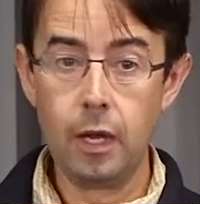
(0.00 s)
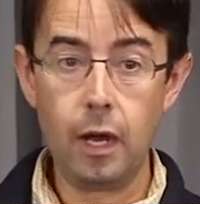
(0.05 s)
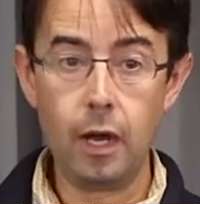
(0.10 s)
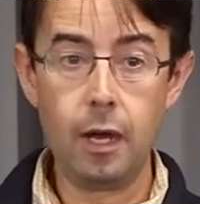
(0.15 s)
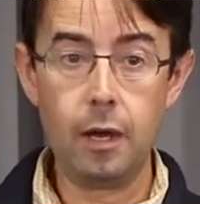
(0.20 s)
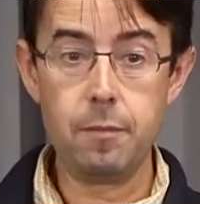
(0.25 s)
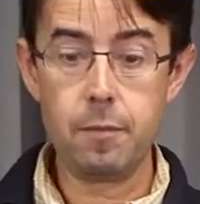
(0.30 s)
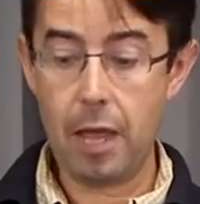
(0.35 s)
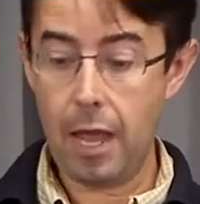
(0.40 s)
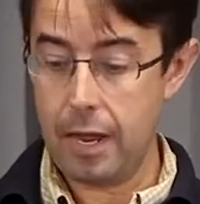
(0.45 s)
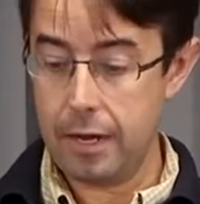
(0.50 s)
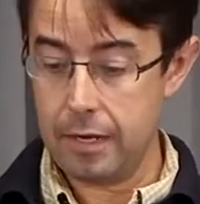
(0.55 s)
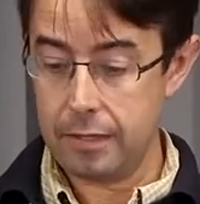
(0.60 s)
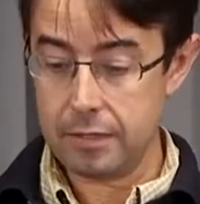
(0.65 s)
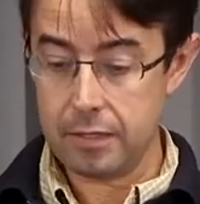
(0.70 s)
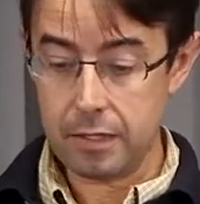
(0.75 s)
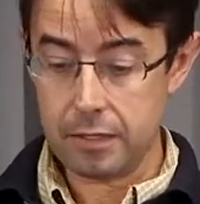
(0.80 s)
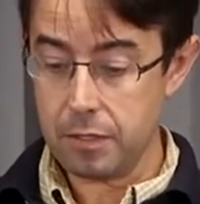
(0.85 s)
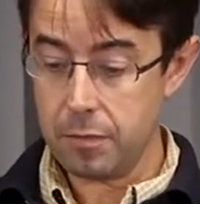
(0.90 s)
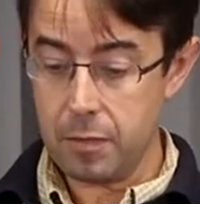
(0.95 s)
Um, and
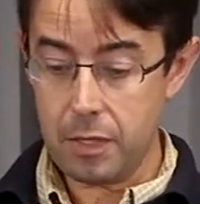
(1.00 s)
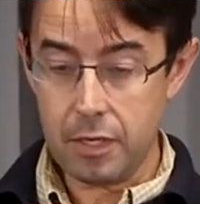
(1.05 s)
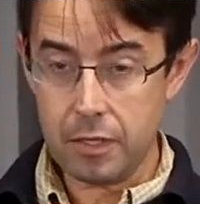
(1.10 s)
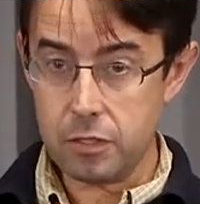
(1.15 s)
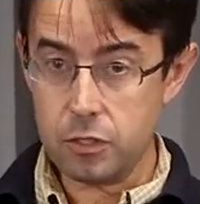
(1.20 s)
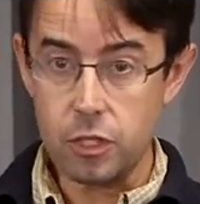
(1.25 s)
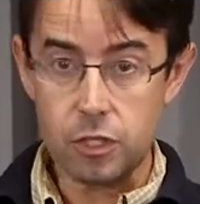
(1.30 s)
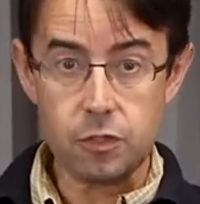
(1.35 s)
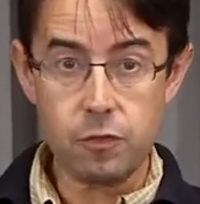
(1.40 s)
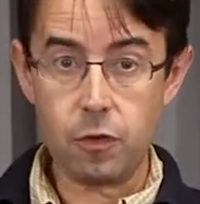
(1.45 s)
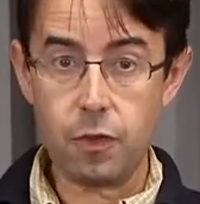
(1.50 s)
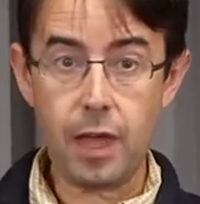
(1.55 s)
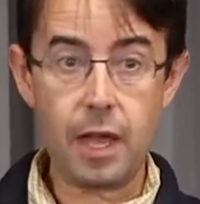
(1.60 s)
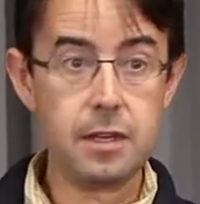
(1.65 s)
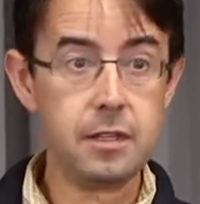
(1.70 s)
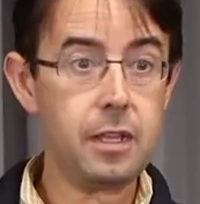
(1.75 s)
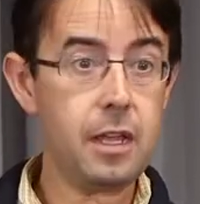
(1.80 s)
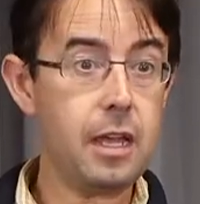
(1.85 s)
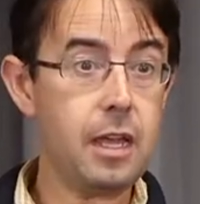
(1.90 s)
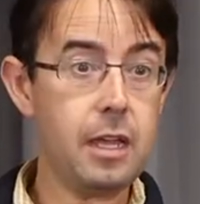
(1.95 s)
it doesn't mean it's just for
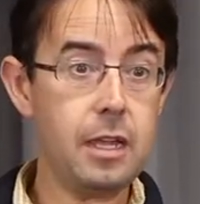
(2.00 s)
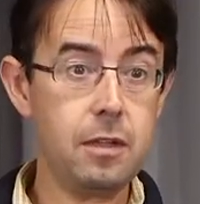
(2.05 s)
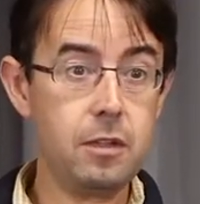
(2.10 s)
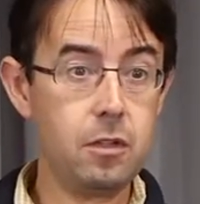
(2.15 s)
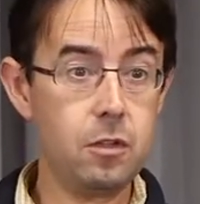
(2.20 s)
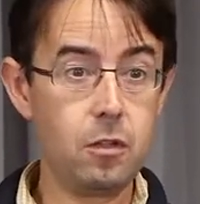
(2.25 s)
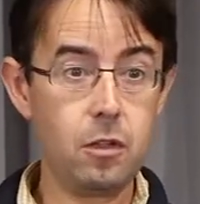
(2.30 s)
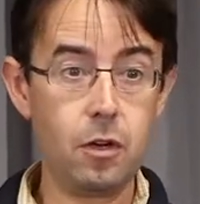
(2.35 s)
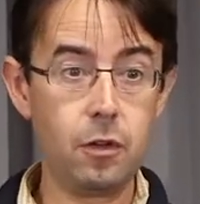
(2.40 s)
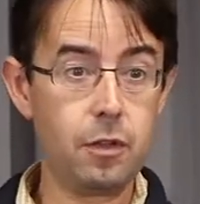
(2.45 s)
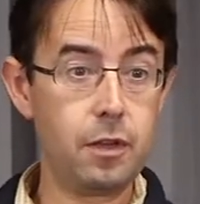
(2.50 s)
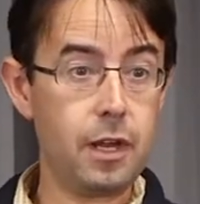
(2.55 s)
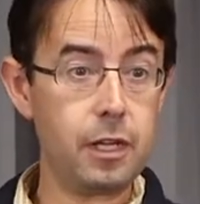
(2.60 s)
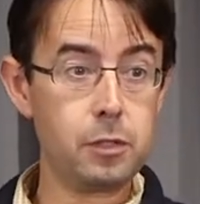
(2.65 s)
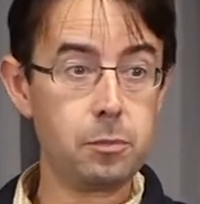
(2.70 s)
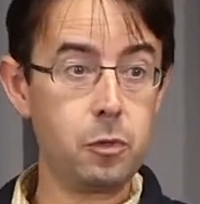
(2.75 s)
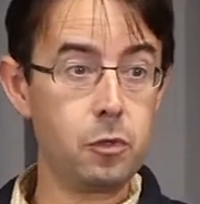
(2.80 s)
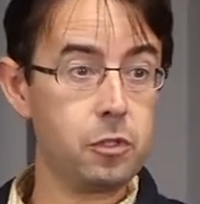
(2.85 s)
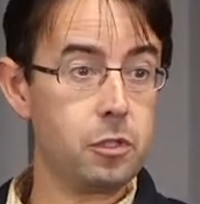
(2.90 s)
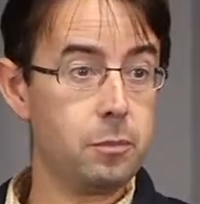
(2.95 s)
that day. You know, the
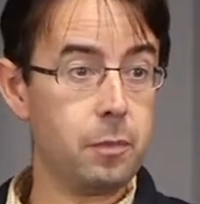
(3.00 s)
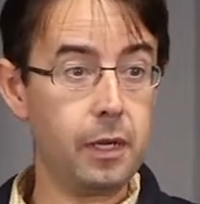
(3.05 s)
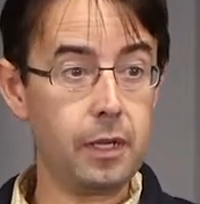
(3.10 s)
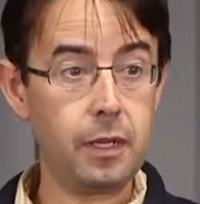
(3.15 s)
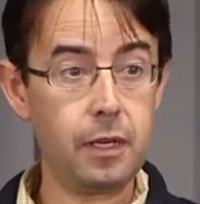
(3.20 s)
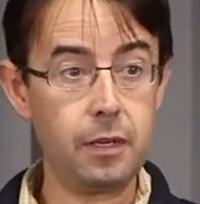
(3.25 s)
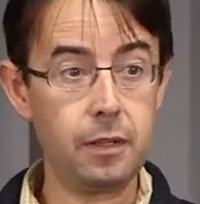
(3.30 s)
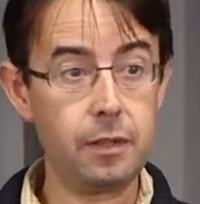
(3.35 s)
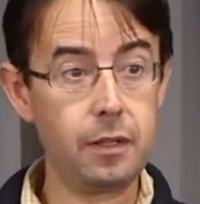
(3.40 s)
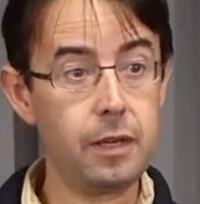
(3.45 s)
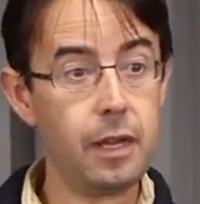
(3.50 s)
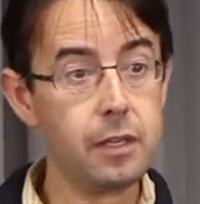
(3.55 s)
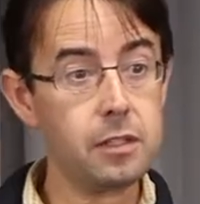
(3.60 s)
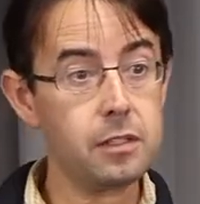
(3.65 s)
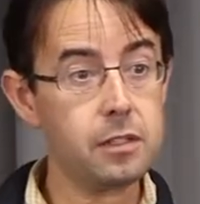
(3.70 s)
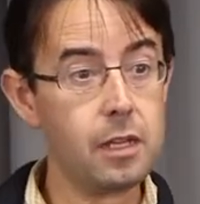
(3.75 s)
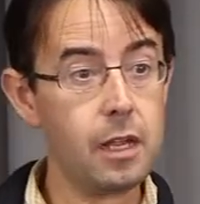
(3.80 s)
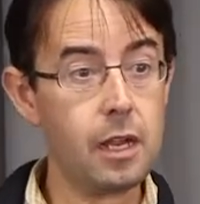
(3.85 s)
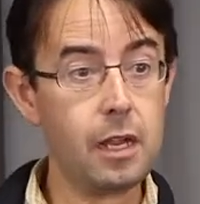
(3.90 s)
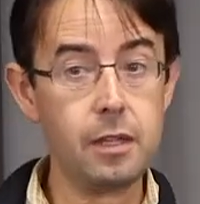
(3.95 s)
next person might get it the
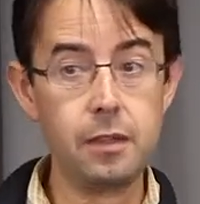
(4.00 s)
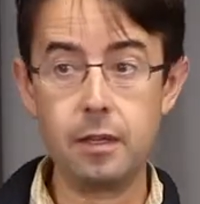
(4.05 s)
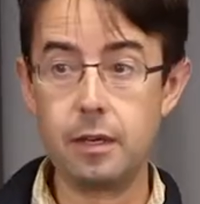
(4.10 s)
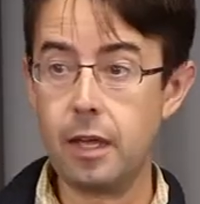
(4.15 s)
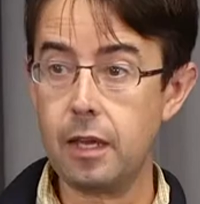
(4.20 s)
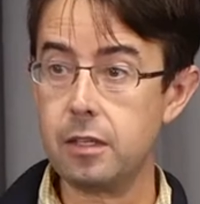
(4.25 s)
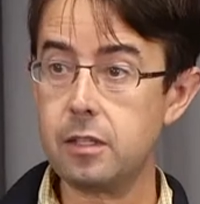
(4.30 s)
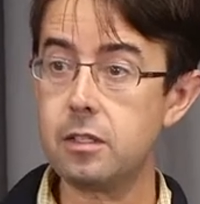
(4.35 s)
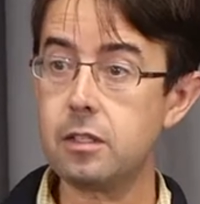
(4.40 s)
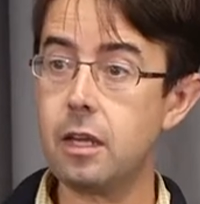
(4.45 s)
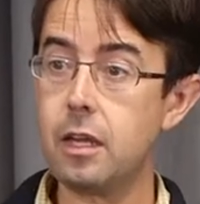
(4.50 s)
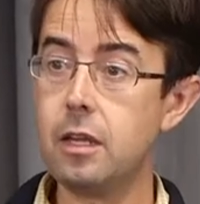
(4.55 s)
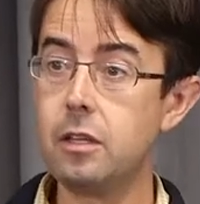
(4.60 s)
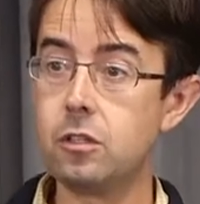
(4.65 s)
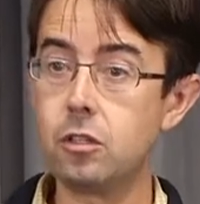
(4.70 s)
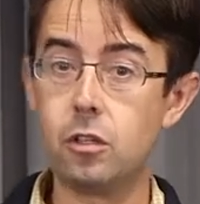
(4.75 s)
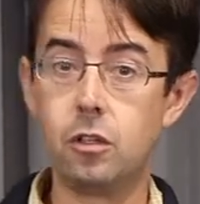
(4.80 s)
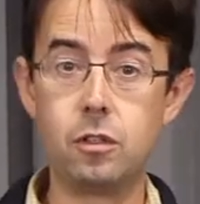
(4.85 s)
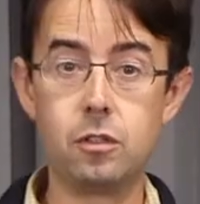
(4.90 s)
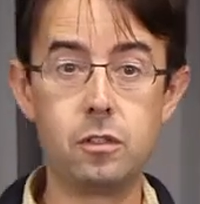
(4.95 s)
next day and the next day.
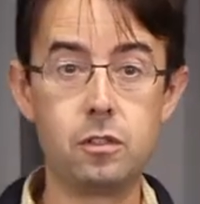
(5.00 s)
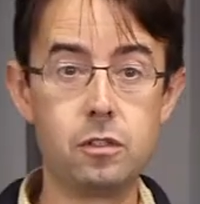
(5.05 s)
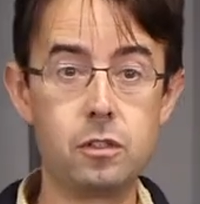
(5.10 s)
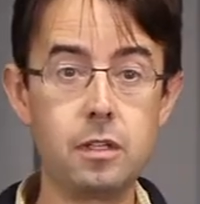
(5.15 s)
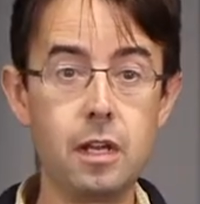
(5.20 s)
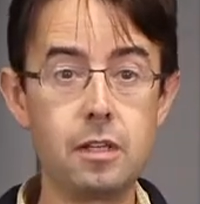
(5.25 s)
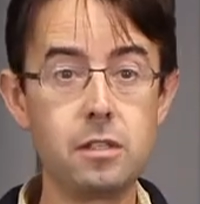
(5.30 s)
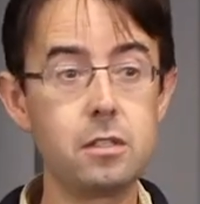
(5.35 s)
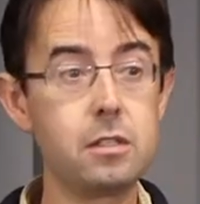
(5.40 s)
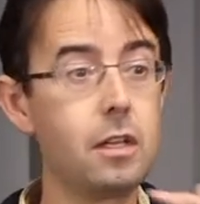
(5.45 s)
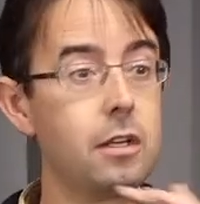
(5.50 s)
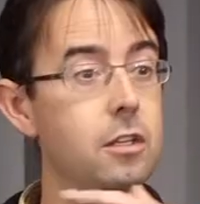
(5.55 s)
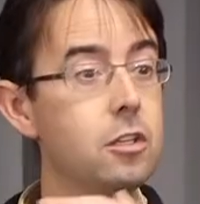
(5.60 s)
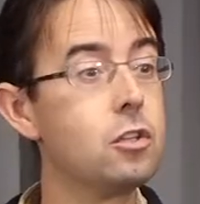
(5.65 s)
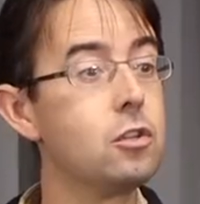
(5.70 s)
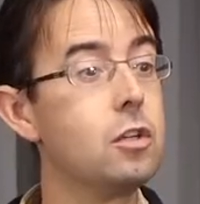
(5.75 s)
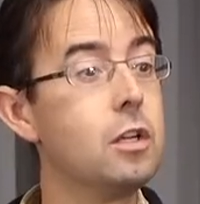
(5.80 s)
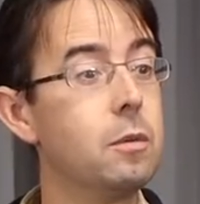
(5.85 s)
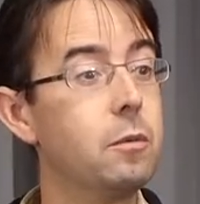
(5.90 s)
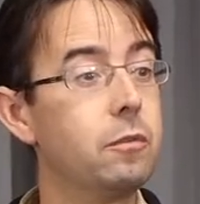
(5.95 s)
And so there's this nice steady
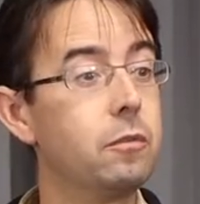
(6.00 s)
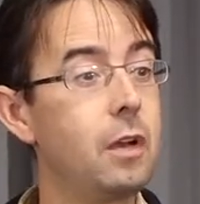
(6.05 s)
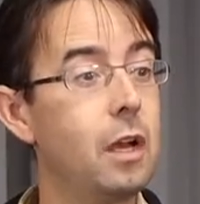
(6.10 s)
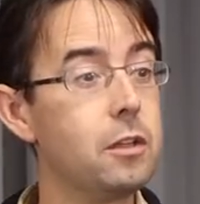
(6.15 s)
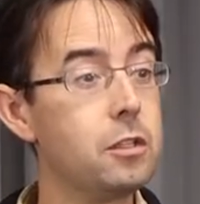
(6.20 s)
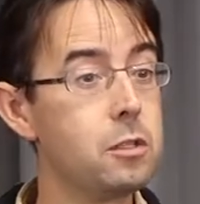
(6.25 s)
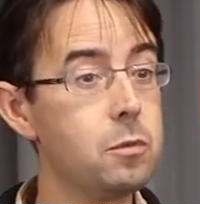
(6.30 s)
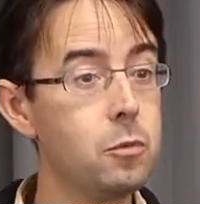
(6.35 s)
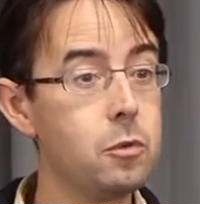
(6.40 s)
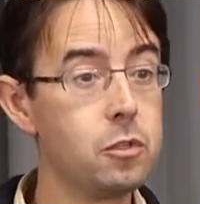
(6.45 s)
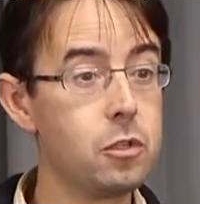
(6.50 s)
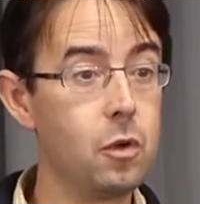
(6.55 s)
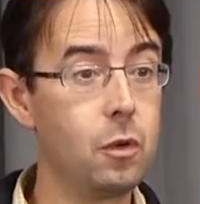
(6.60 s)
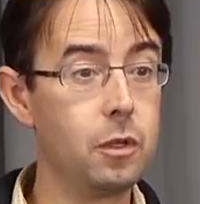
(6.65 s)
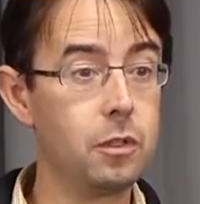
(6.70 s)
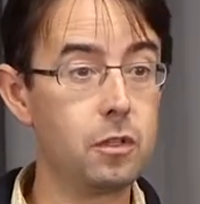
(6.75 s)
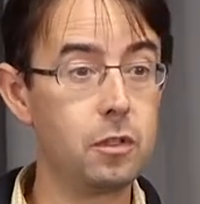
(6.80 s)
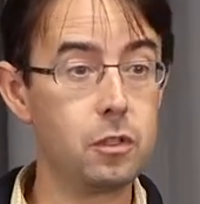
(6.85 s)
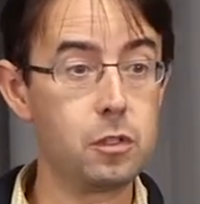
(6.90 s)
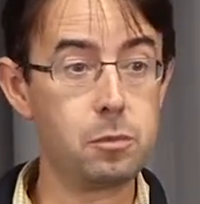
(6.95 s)
stream of customers
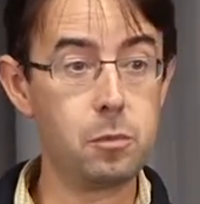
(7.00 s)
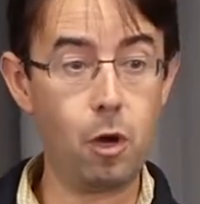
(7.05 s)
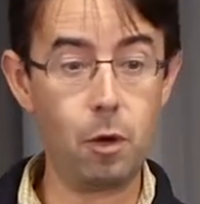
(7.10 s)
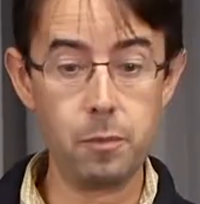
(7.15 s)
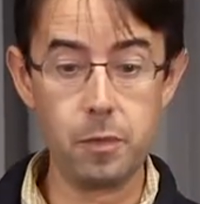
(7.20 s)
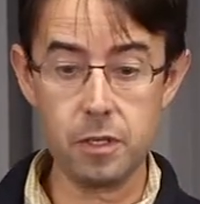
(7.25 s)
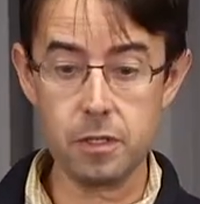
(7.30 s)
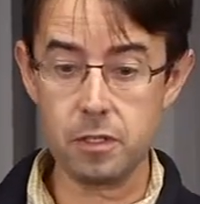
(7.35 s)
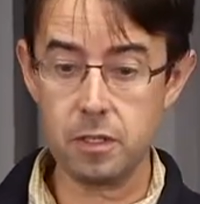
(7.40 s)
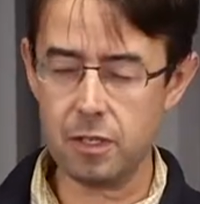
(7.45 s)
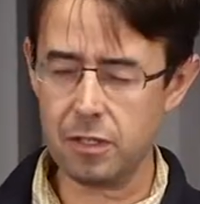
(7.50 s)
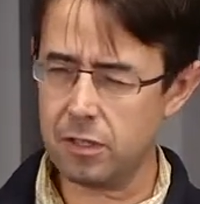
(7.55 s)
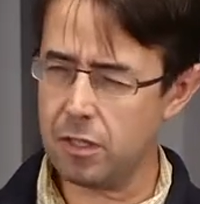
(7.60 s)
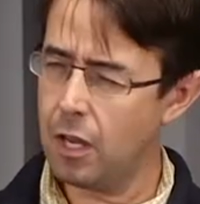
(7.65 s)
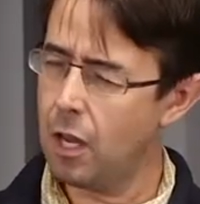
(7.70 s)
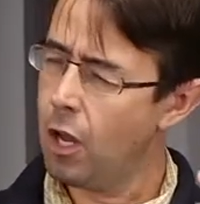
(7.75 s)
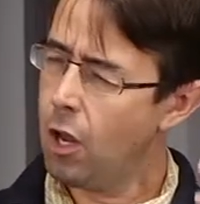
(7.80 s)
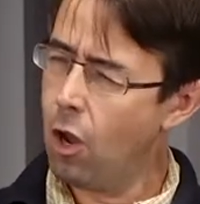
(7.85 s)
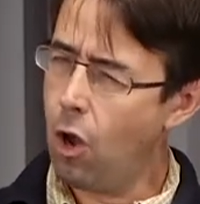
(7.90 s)
going to the small business.